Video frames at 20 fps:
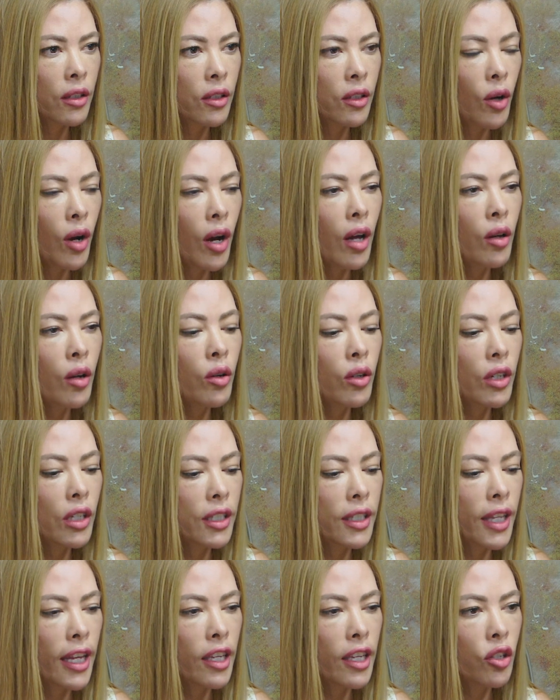So how long
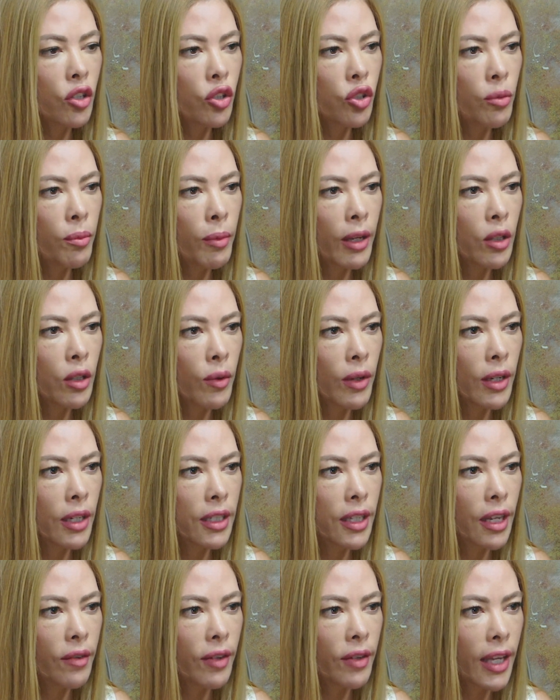is it taking you to make
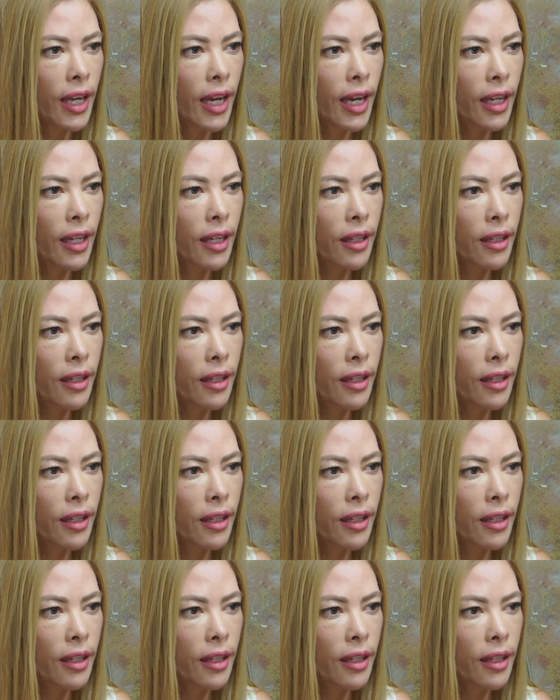27K?